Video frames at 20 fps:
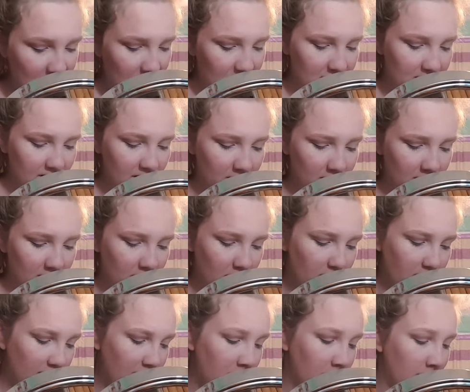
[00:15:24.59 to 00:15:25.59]
So I'm going to go
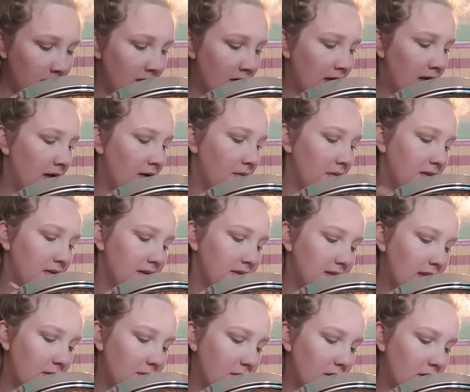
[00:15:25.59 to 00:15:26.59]
under my eye with the
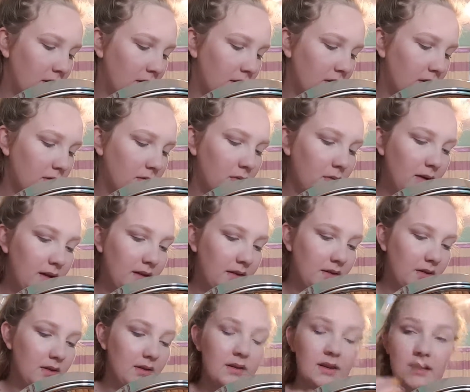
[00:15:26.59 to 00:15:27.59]
same color
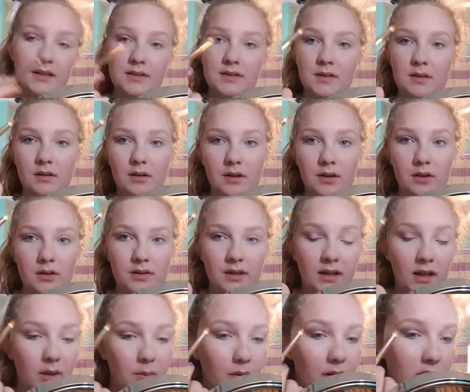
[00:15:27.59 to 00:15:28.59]
with this little
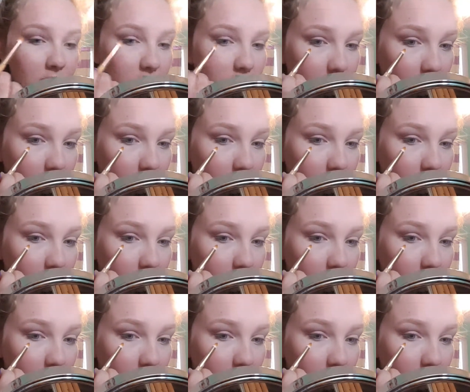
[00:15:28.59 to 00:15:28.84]
dinky brush